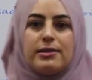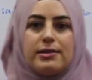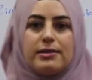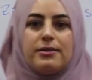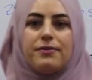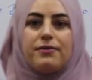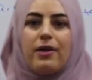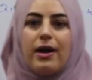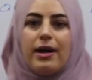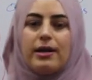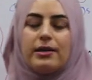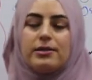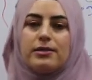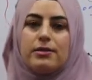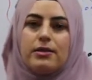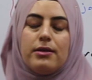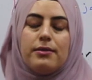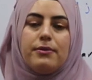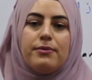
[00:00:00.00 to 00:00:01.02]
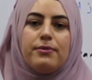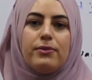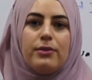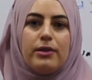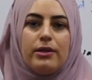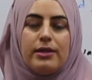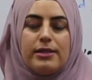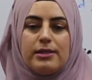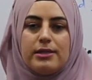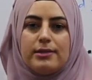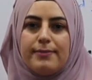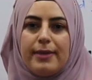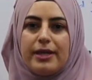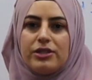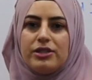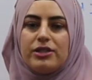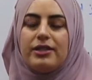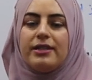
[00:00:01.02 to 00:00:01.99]
is device, this
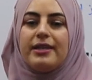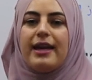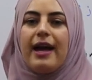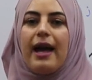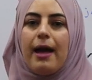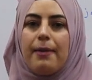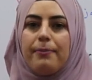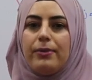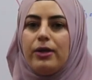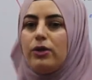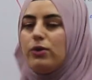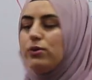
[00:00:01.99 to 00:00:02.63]
machine can be